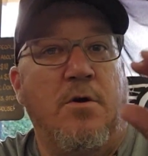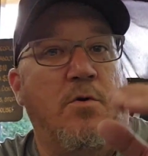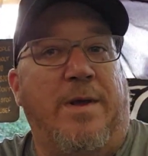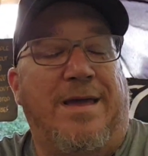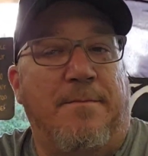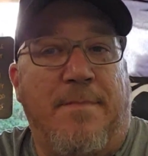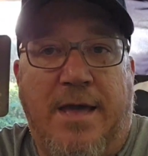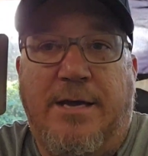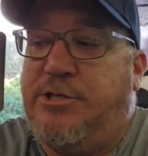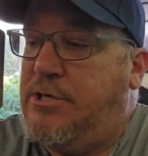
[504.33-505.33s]
We can
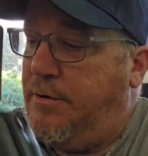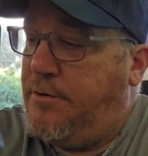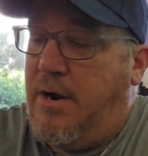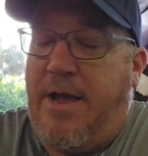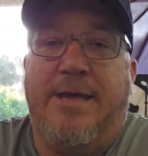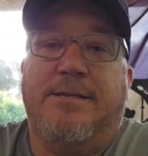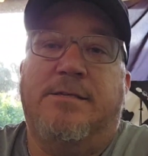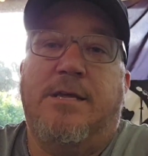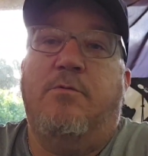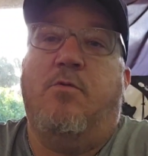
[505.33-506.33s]
make a shelter and
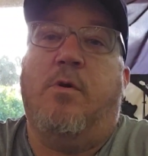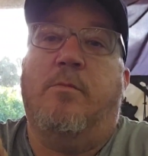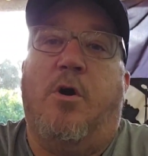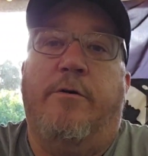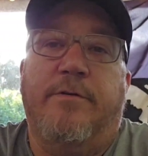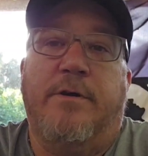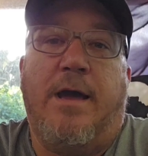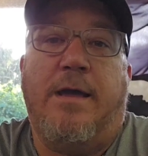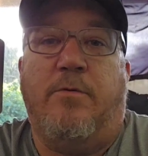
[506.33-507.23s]
stay warm overnight.